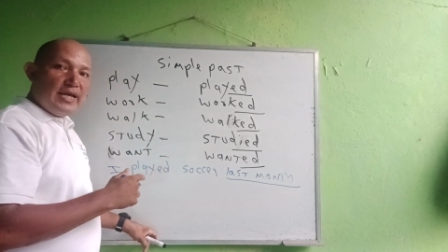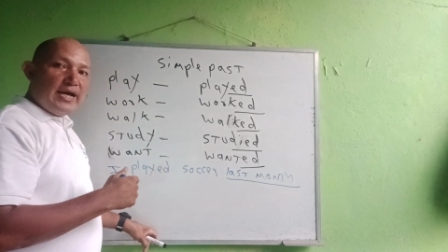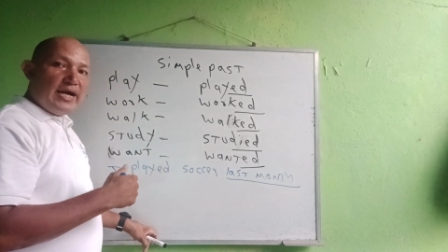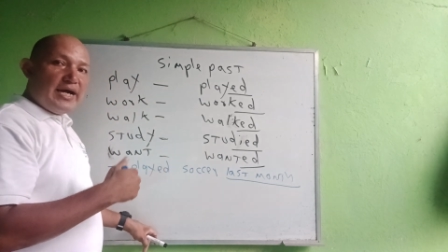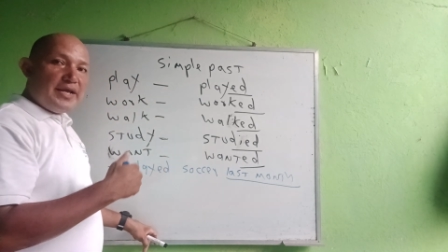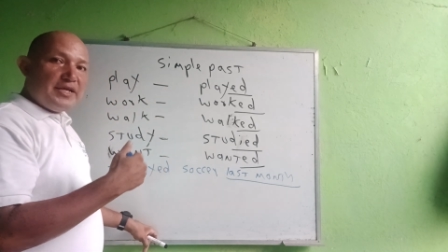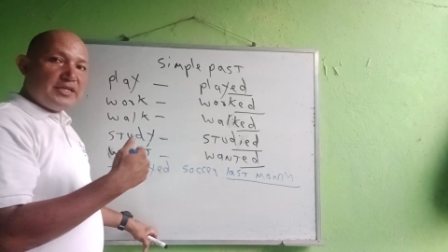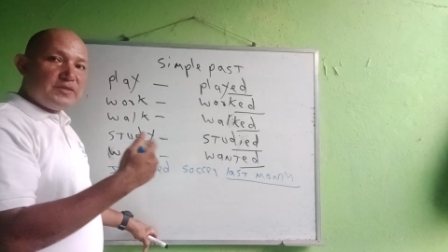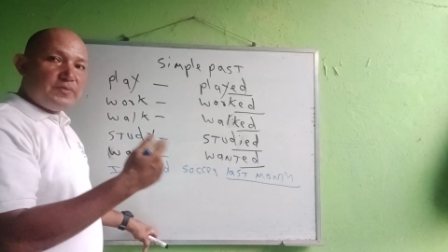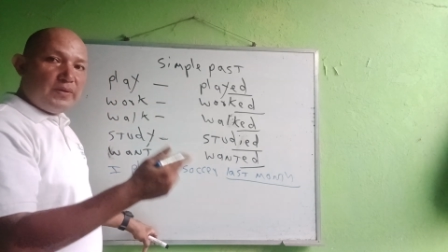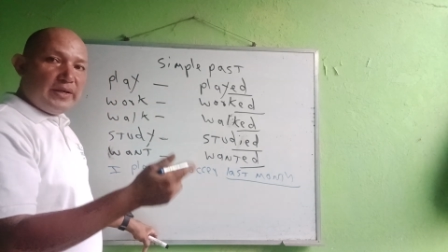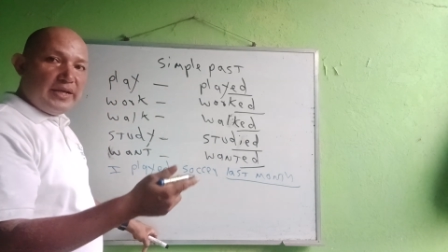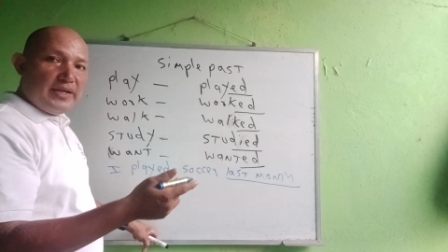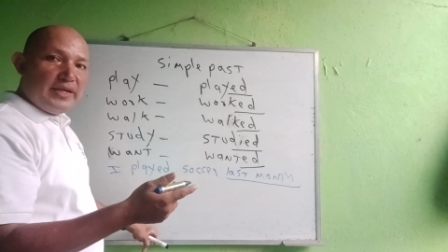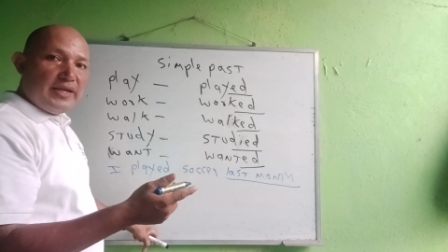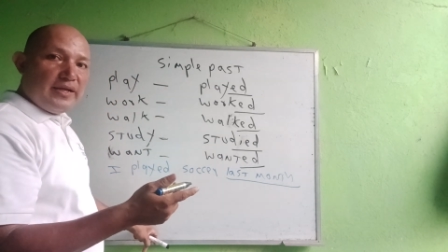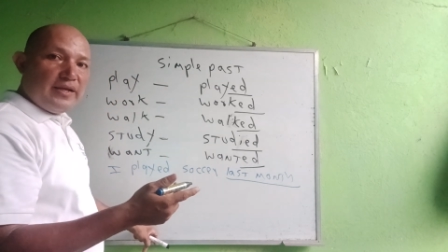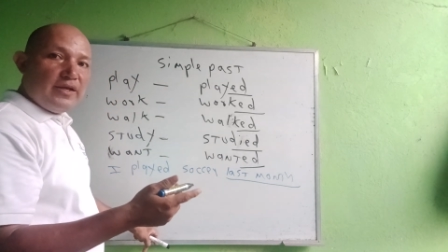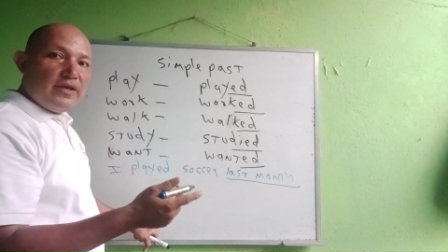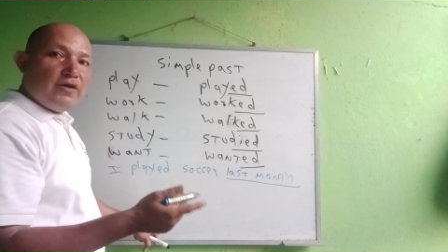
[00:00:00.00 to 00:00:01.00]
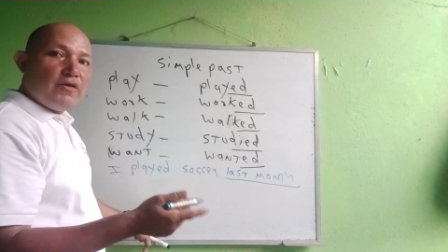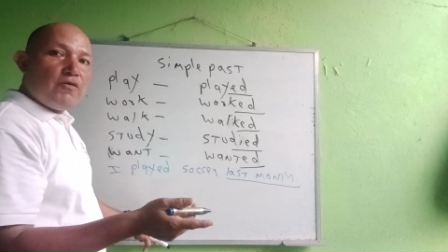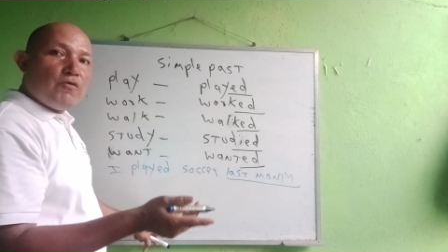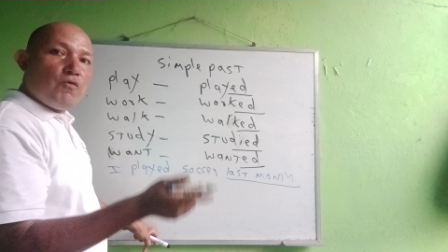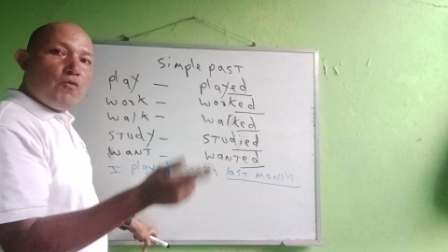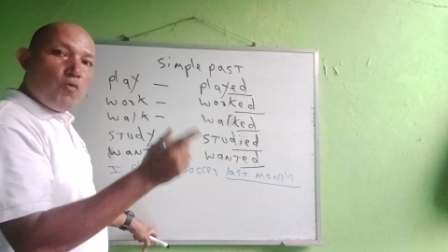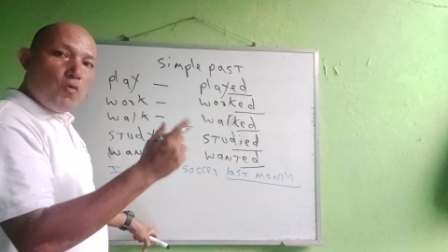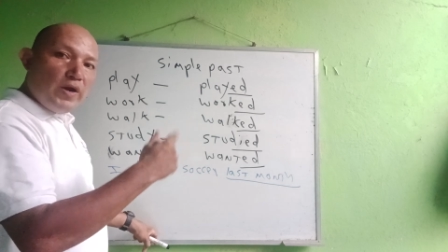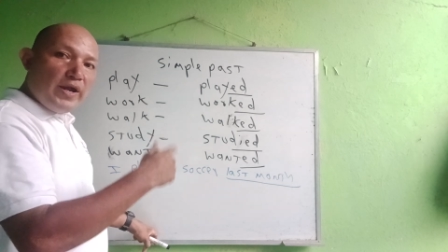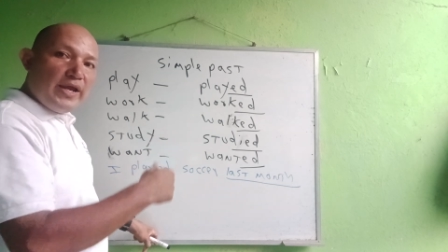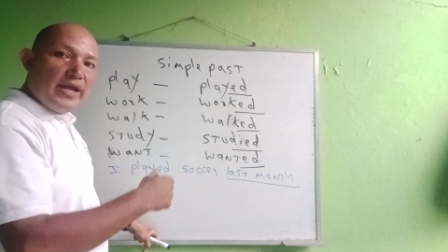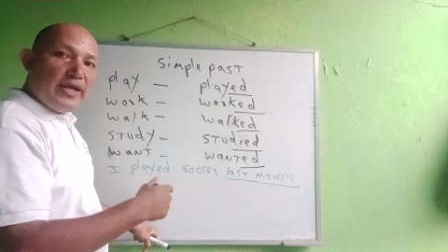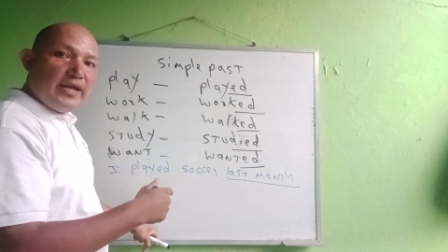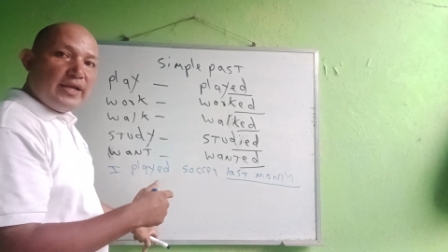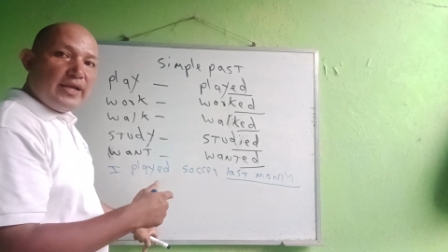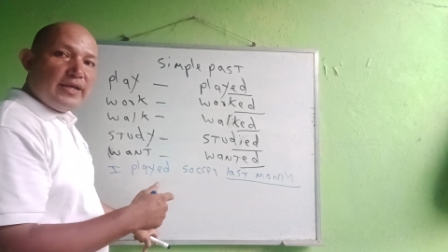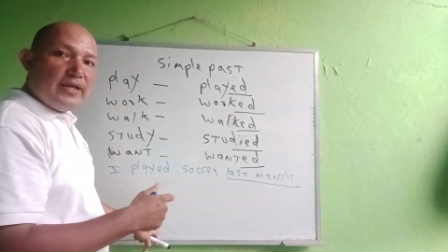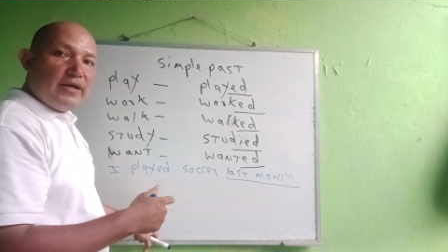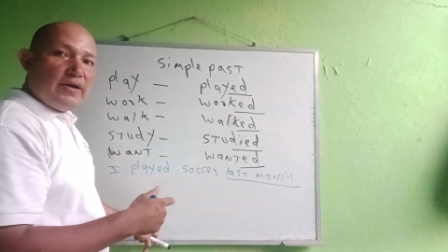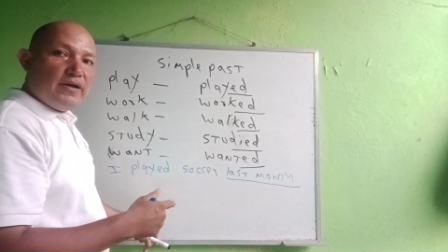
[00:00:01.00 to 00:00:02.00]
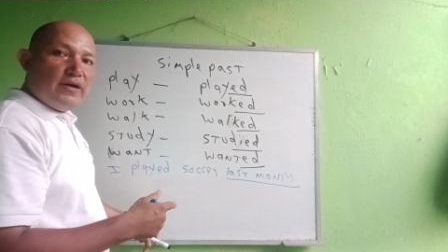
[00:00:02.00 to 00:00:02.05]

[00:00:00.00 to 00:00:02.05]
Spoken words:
I'm explaining when,